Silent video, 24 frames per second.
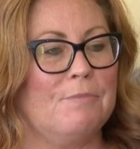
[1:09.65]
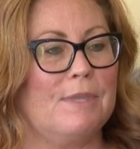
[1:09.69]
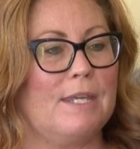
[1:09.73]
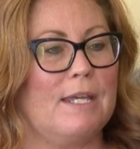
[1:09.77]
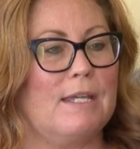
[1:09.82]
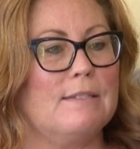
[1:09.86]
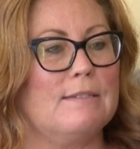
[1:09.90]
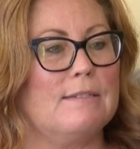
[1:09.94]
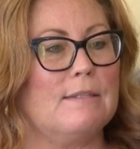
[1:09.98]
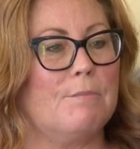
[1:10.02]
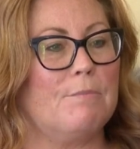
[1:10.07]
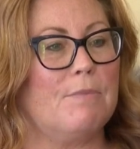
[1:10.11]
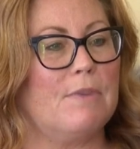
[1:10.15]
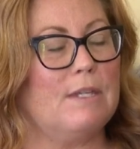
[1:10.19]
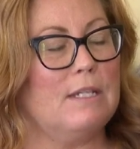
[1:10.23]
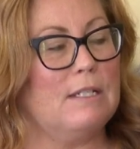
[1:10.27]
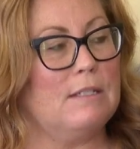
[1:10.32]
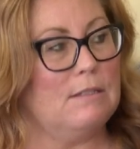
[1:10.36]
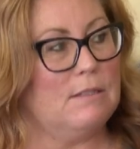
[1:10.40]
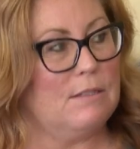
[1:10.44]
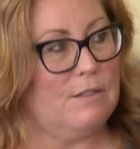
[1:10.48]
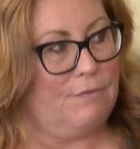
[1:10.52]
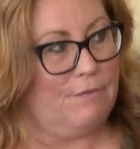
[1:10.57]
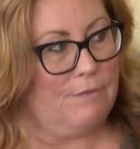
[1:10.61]
had
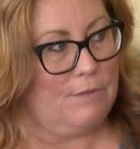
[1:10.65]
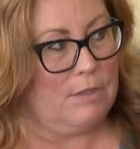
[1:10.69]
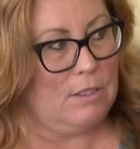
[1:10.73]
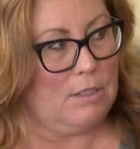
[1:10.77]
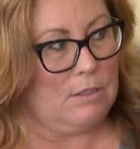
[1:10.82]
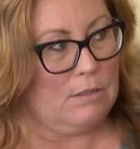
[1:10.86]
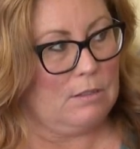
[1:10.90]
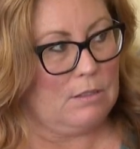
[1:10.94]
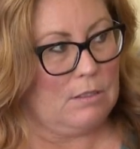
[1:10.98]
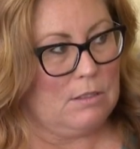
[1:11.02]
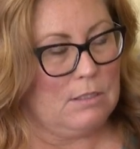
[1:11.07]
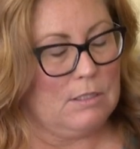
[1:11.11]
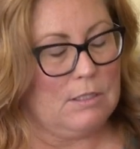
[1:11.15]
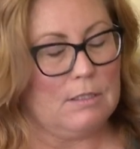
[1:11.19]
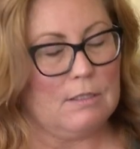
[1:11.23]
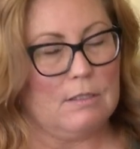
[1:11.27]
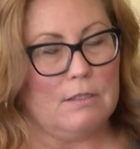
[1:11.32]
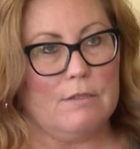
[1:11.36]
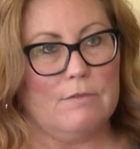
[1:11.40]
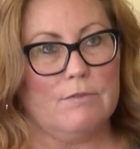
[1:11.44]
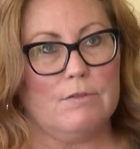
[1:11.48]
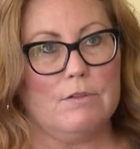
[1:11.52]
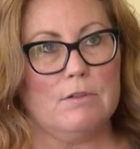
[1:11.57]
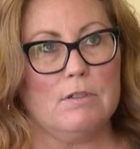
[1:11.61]
something different to
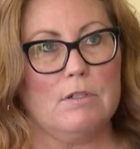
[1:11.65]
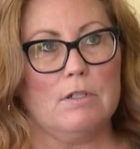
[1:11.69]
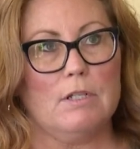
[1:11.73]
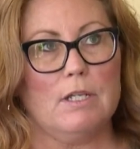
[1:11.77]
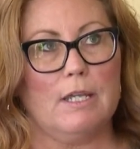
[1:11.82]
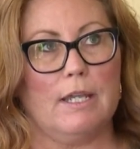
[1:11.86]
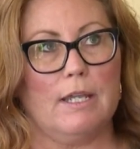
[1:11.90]
deliver.